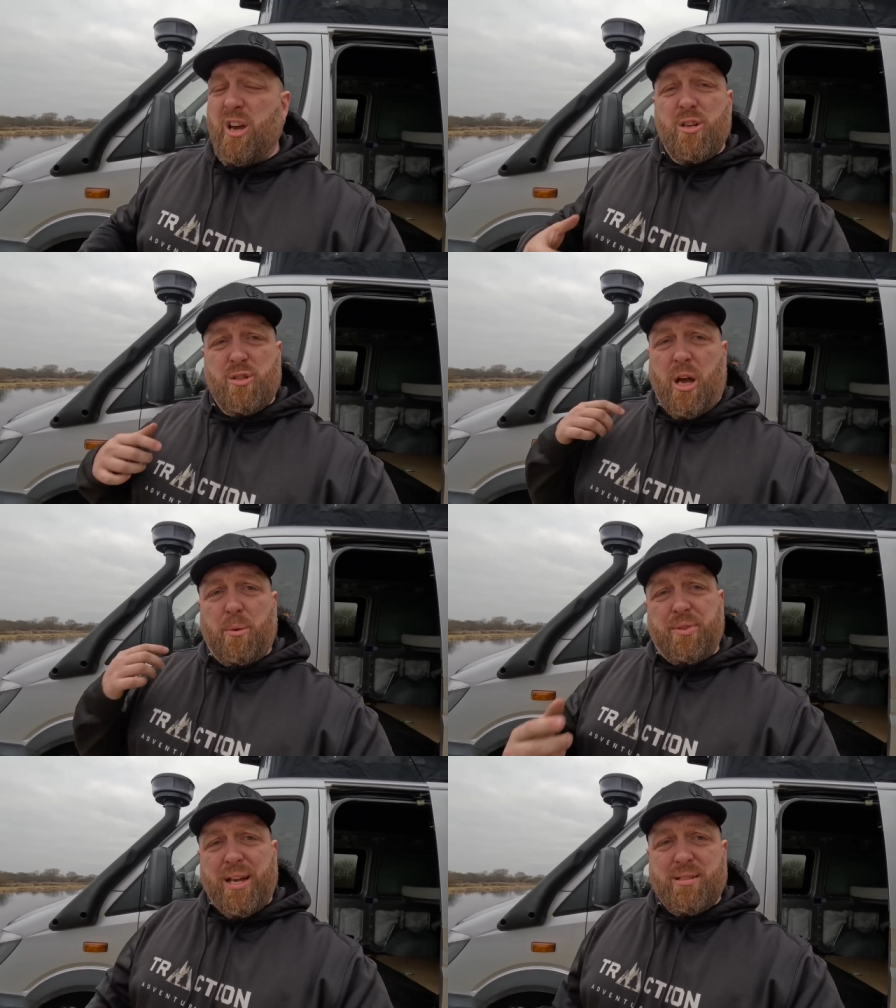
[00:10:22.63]

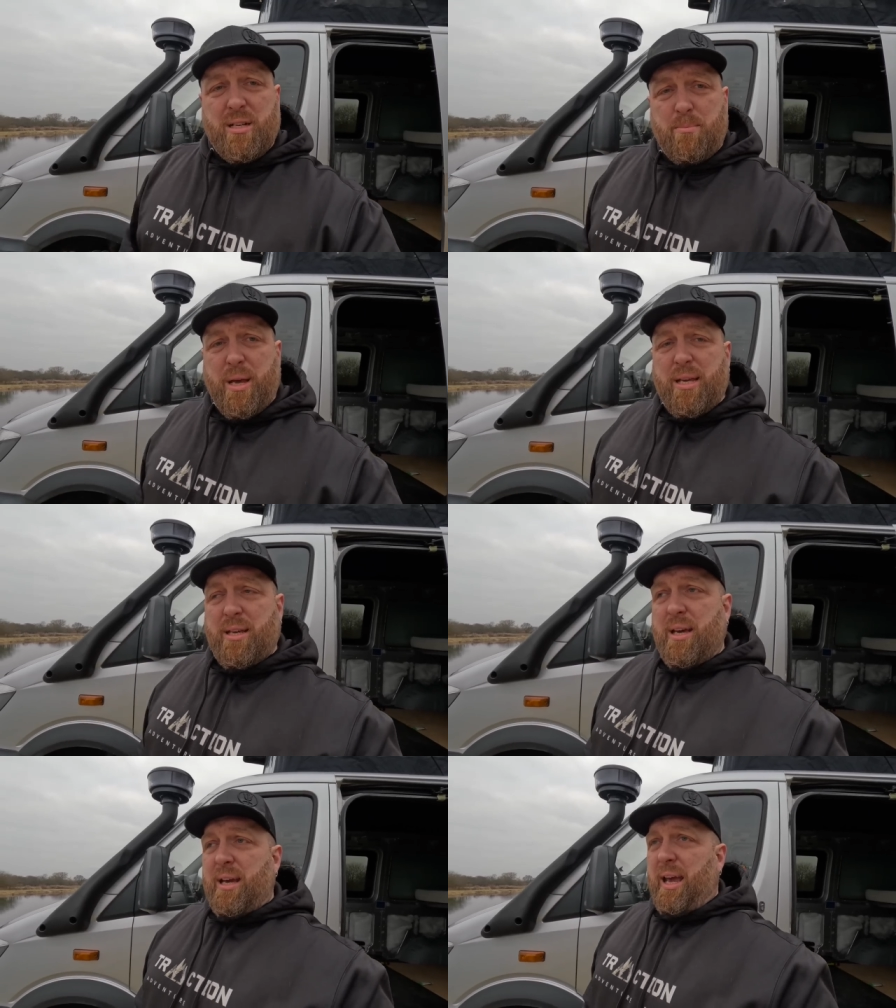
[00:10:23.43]
So that's going to be
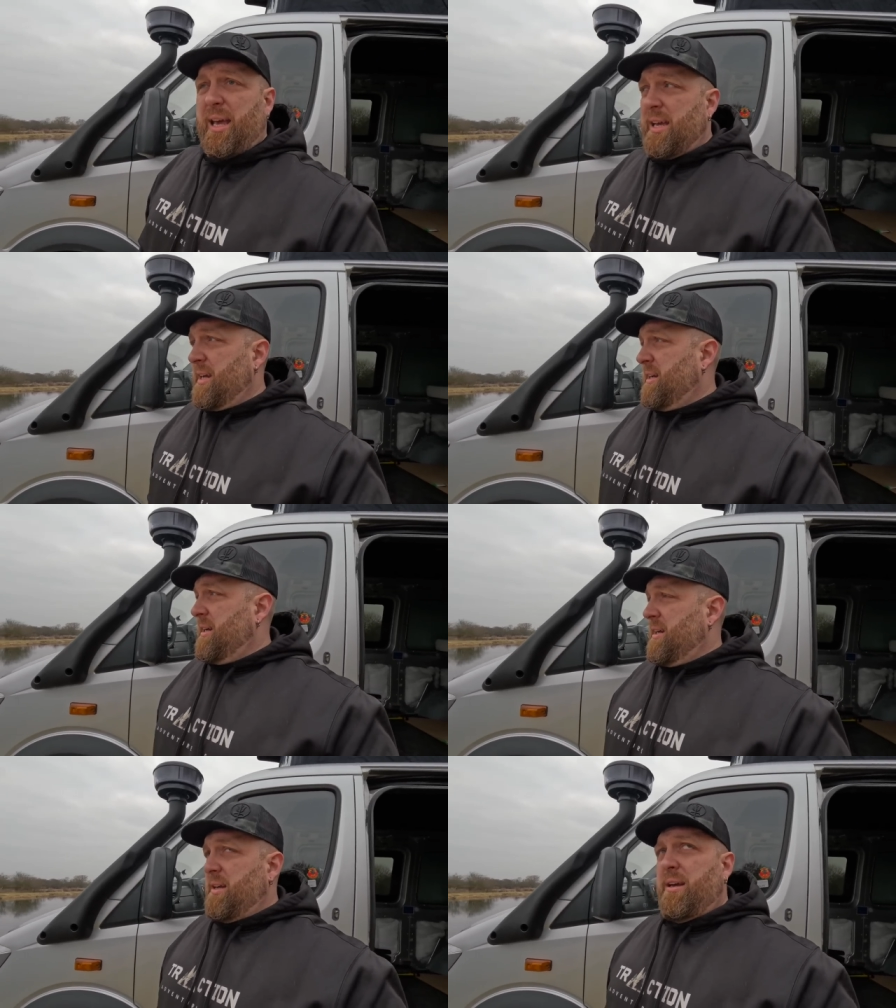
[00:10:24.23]

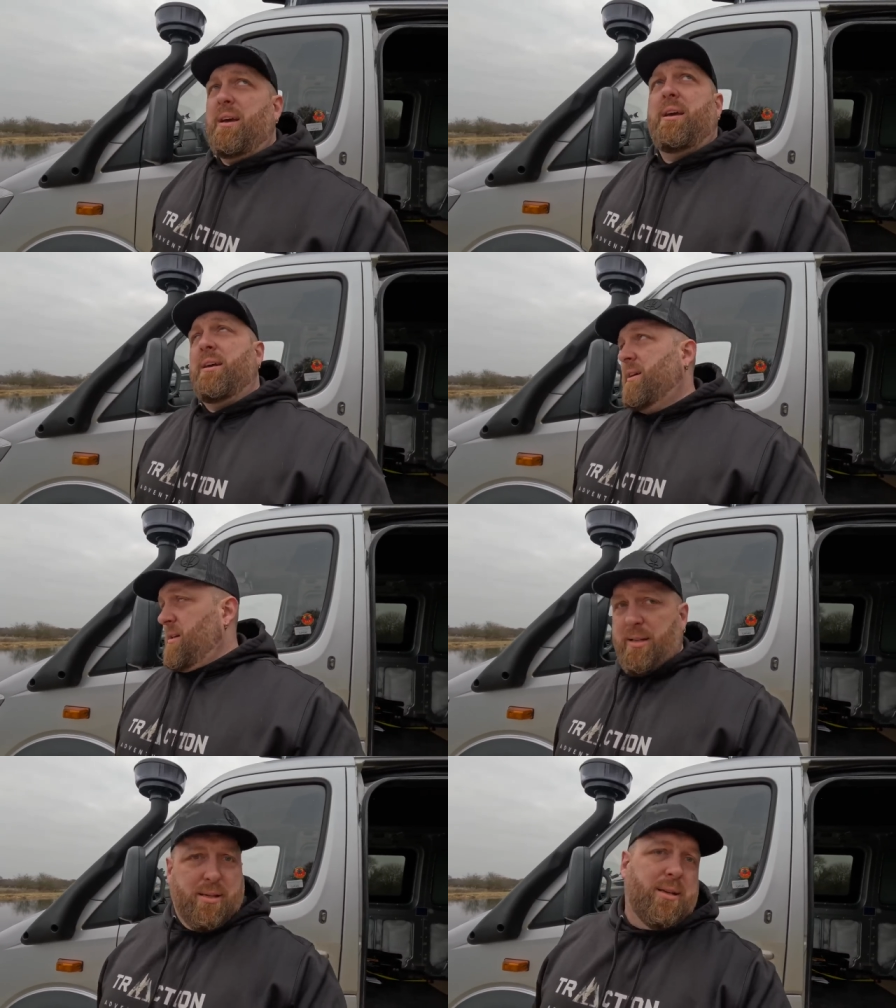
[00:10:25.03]

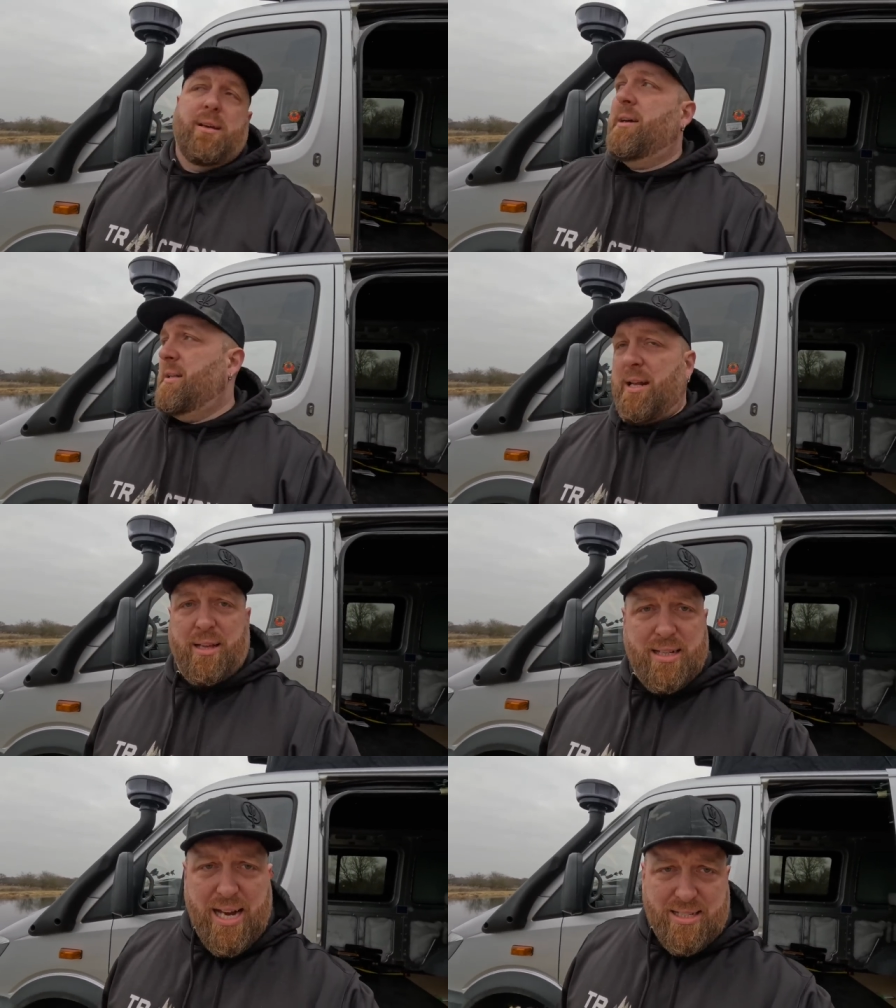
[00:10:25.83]
in, I
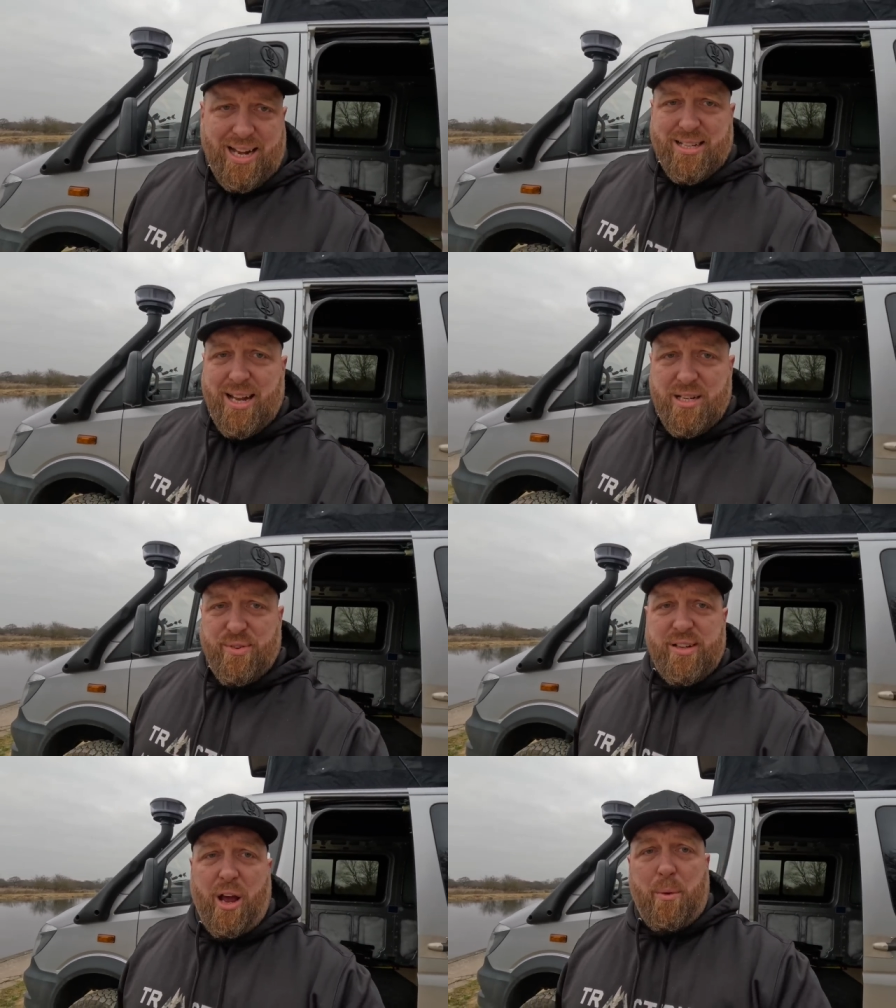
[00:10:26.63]
think, next Saturday's
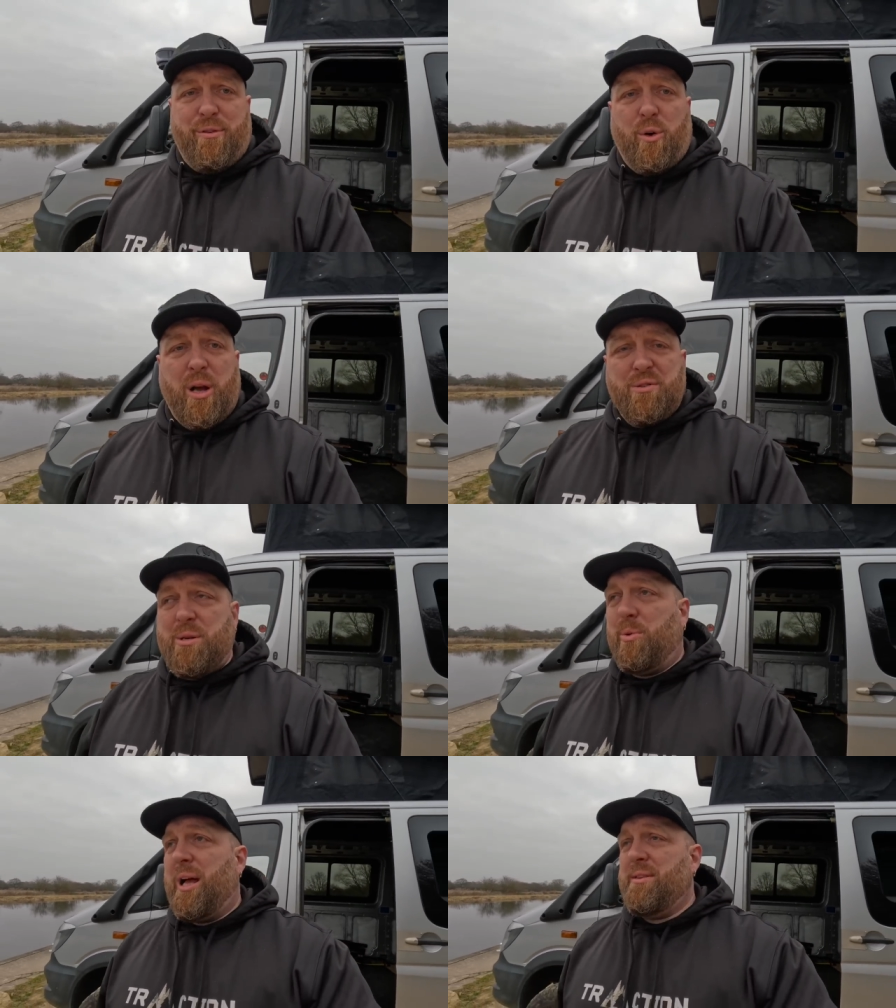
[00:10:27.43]
video, if all goes to
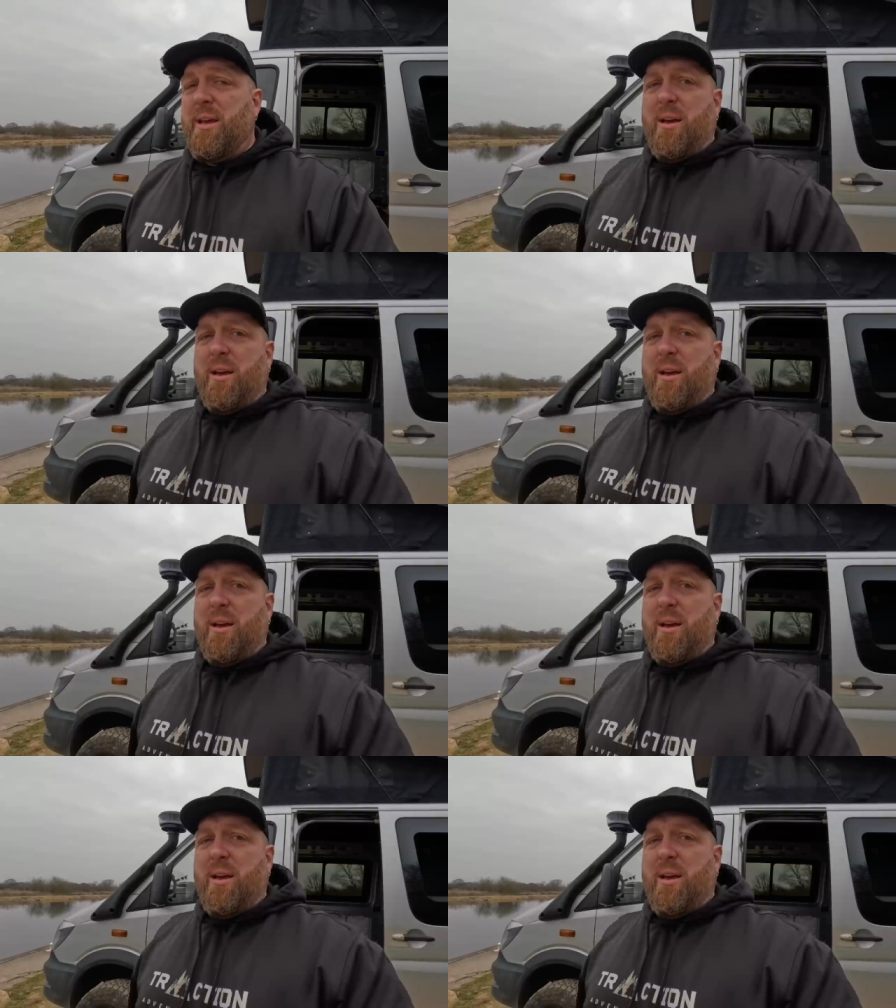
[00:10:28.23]
plan.